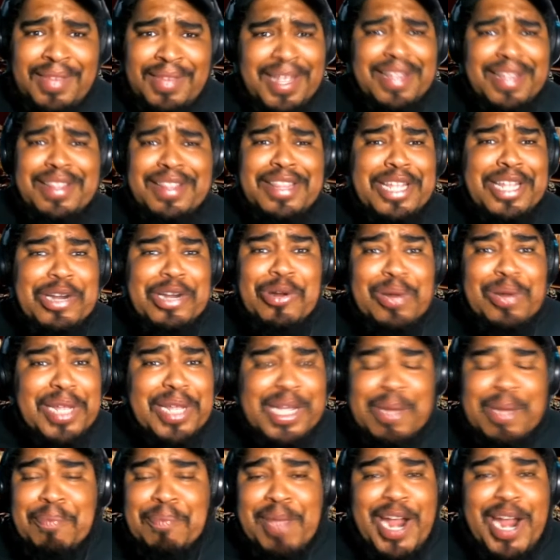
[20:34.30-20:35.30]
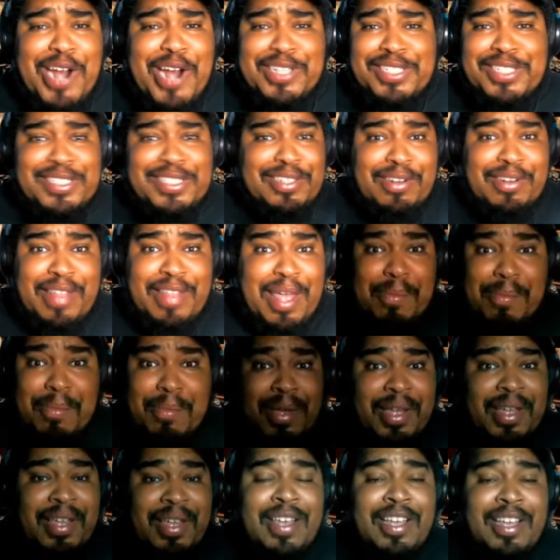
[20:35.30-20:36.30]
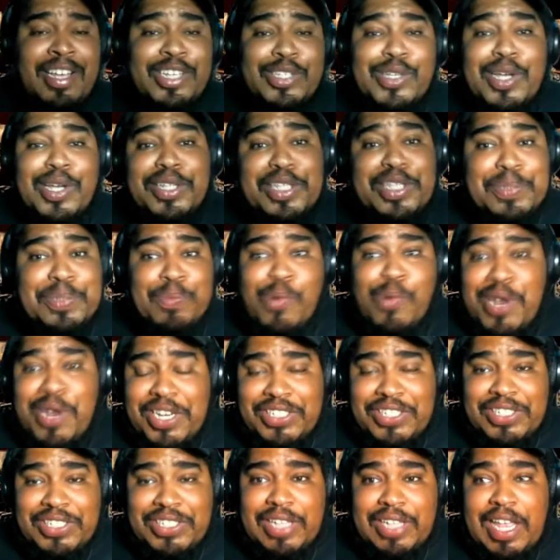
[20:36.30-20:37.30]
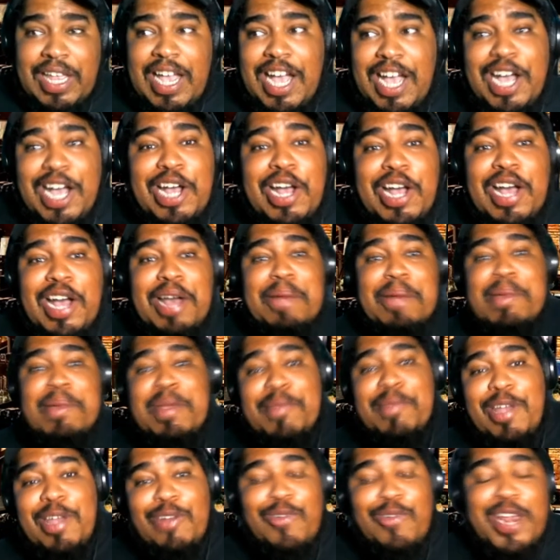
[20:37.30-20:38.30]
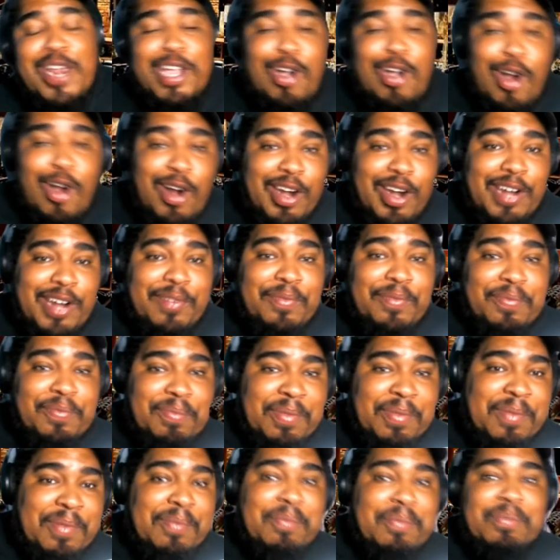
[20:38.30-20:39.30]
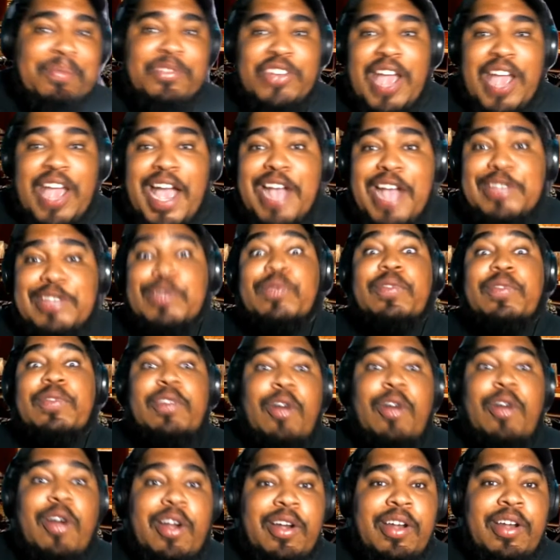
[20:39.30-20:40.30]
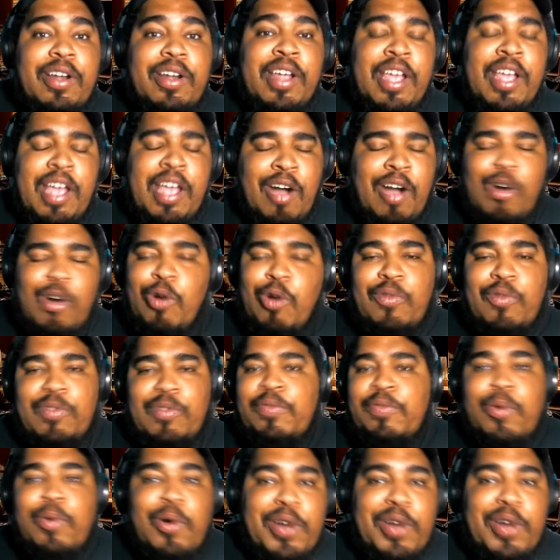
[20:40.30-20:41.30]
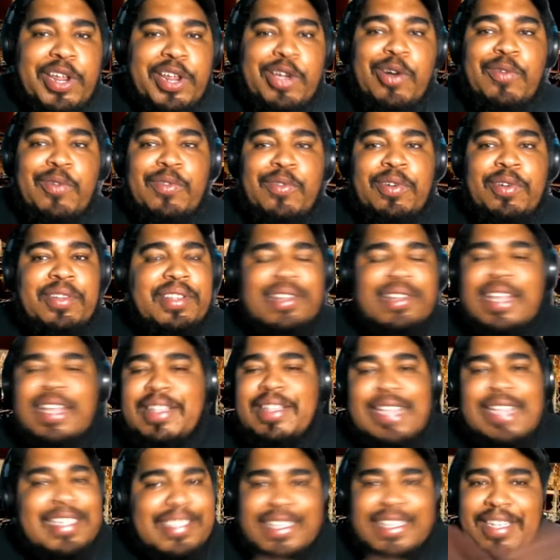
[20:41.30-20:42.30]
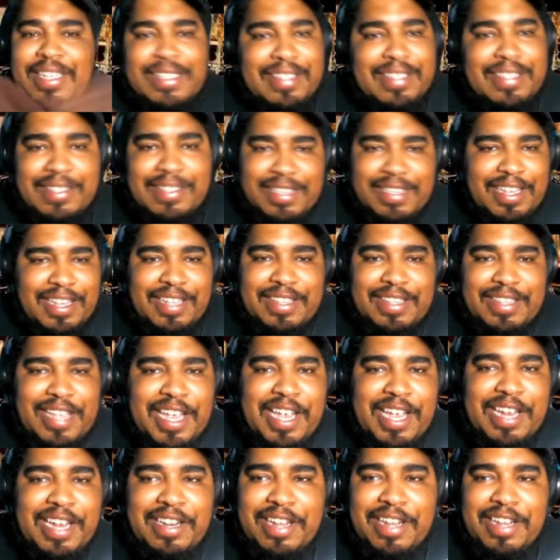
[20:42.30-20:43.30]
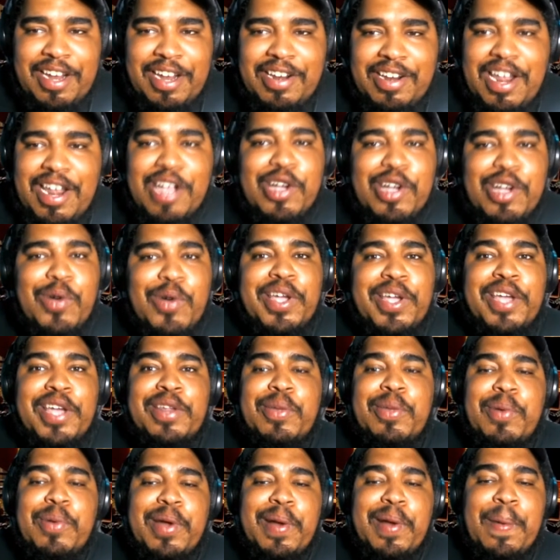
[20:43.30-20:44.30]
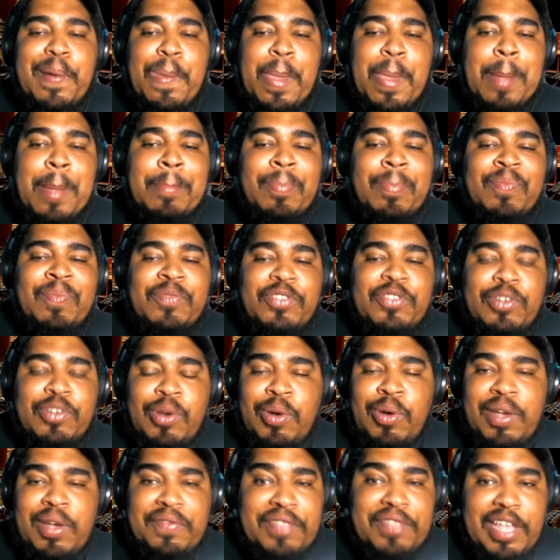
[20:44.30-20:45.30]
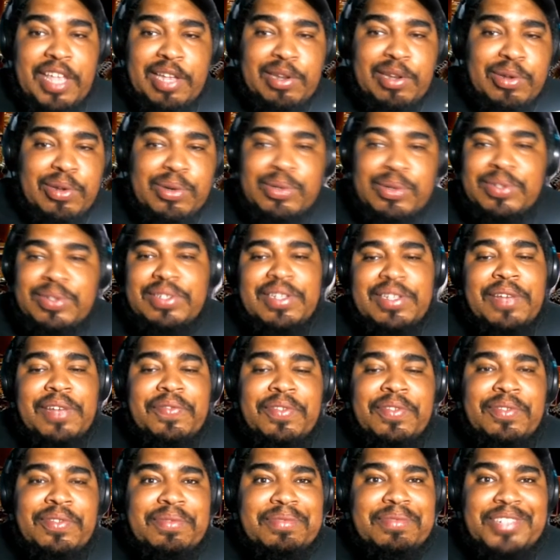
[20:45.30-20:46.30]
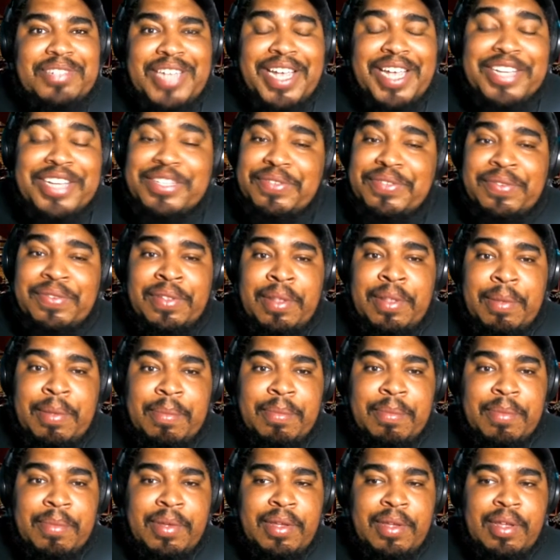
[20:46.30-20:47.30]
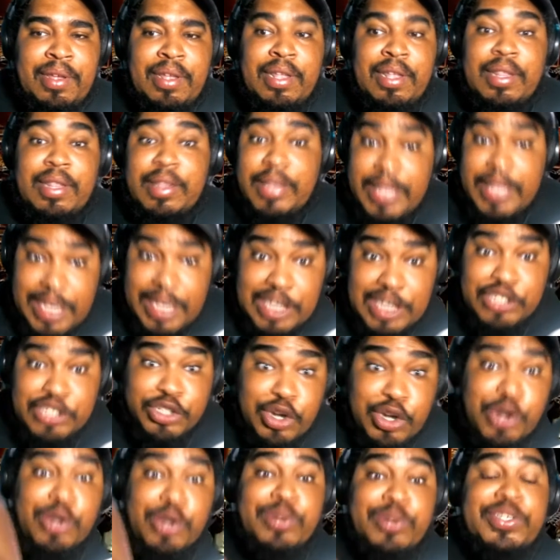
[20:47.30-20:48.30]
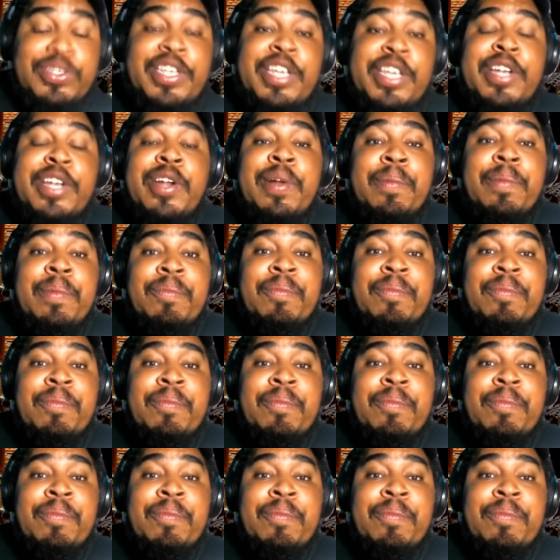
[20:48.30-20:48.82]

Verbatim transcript: Their only comparisons are them. So at this point, it's just like ah, maybe I rank Hart and, and Jazz over Hart, uh, over forty, over like that's it. They they they're not going anywhere. So if they lose, nothing changes for them. These girls here,